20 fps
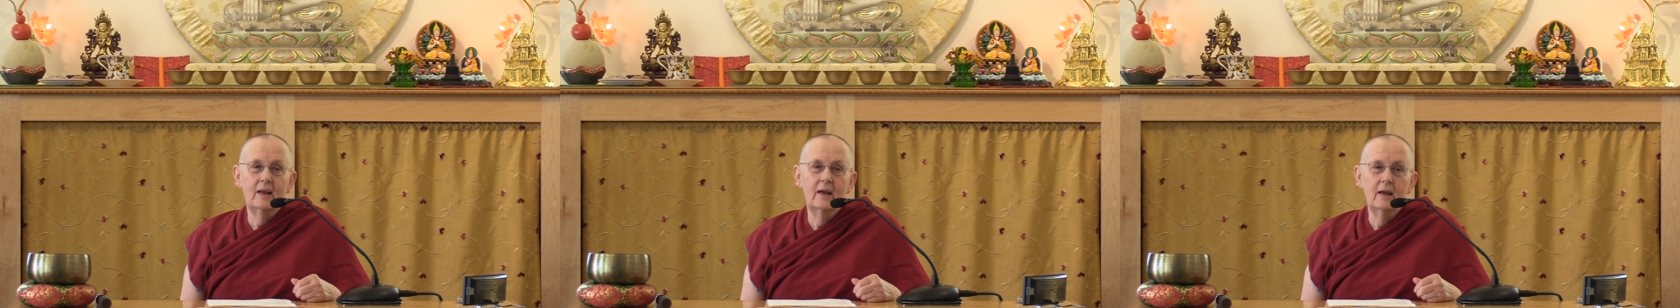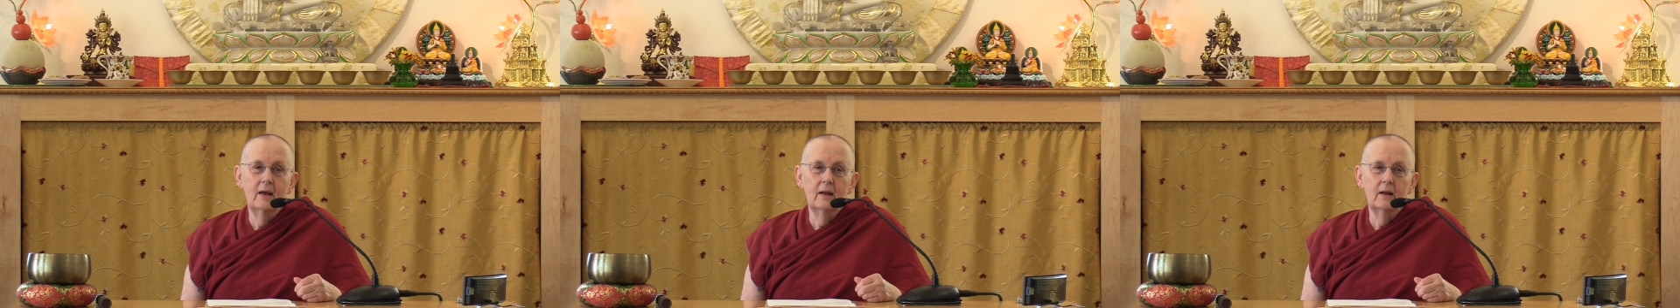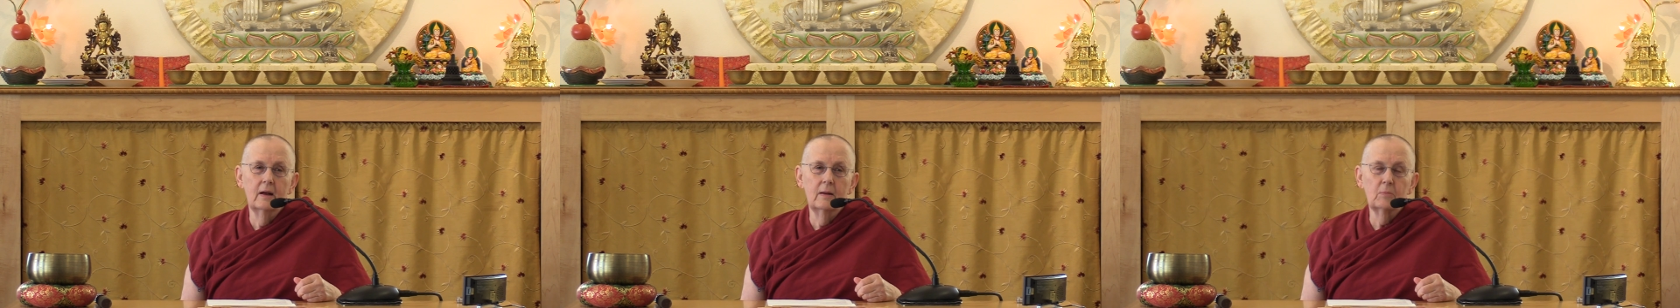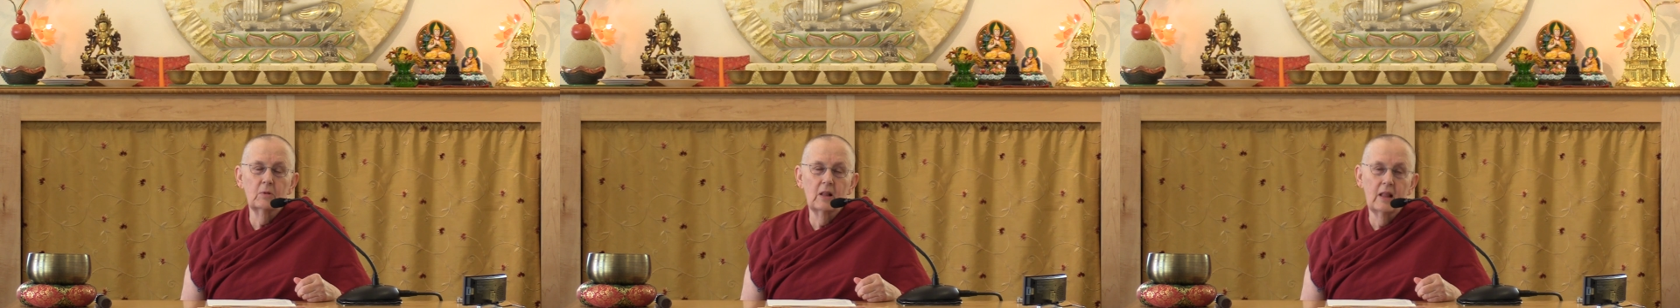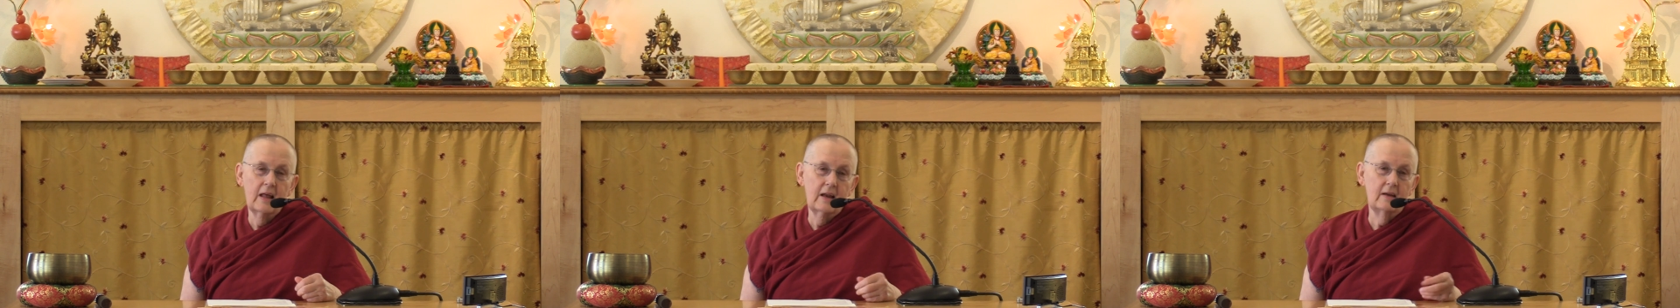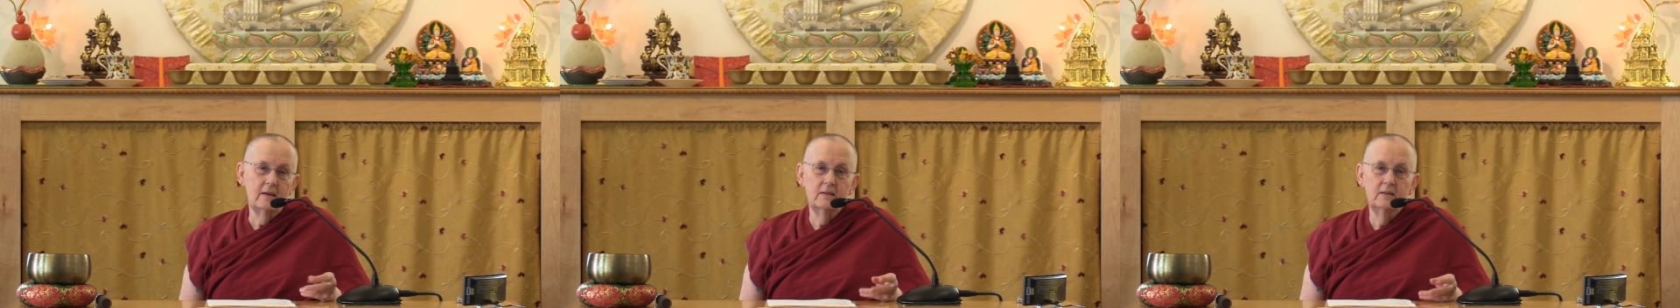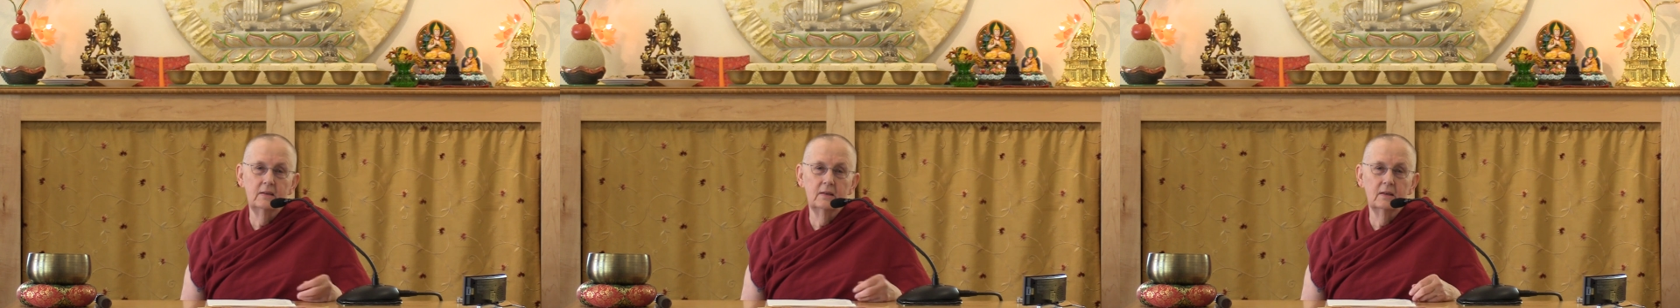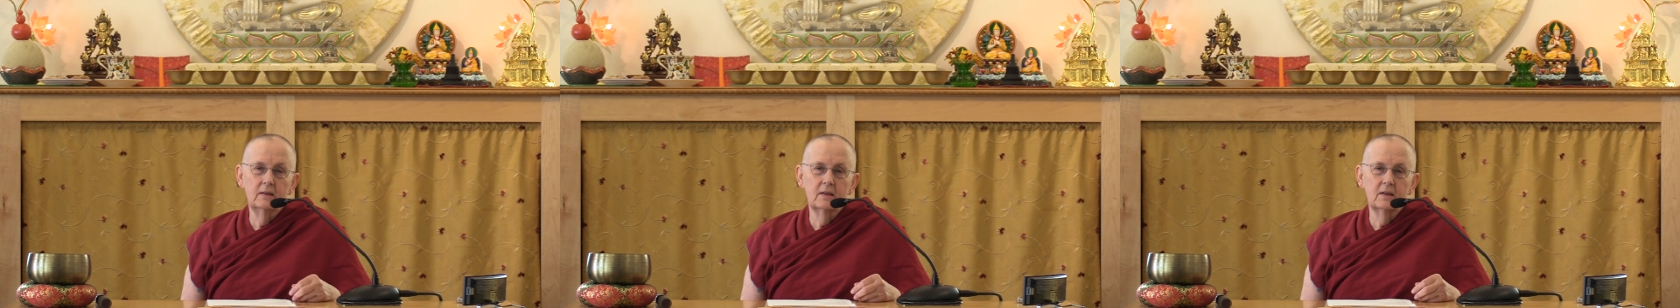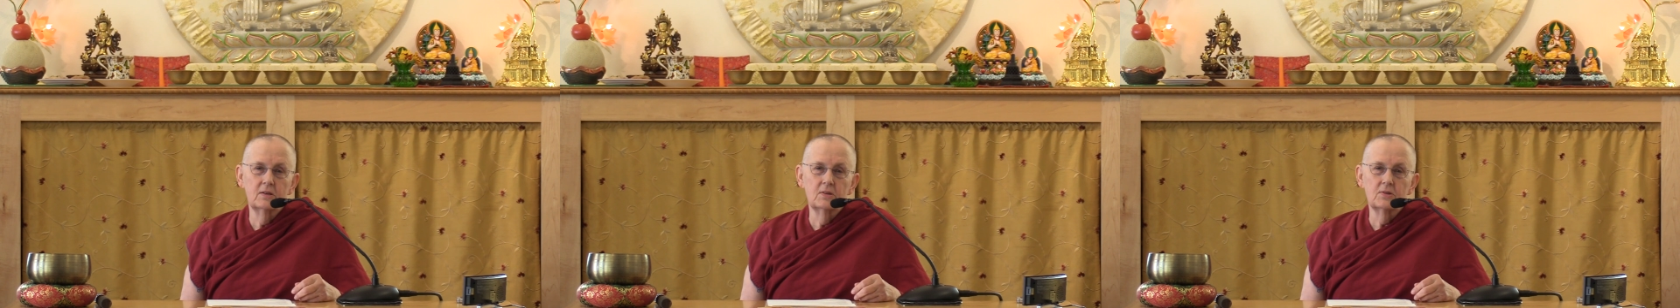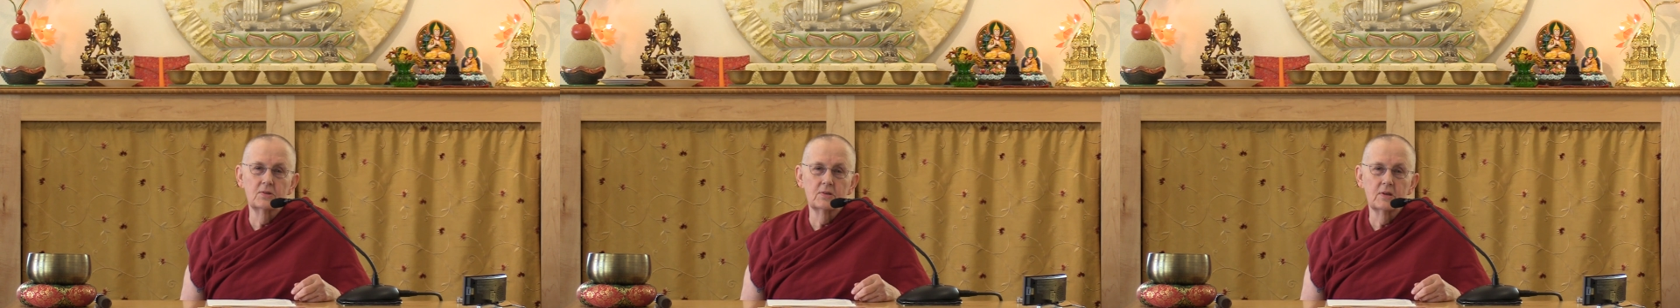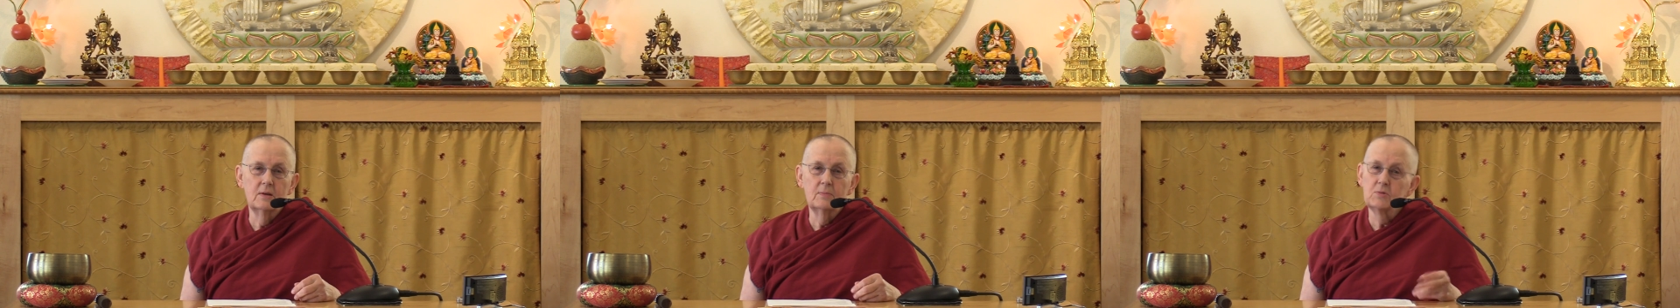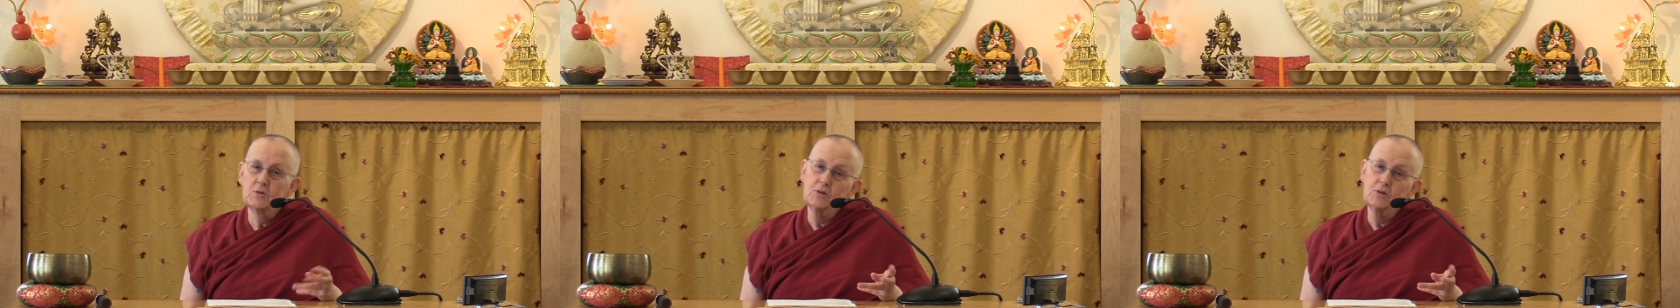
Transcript: And I'm glad I did, because I'm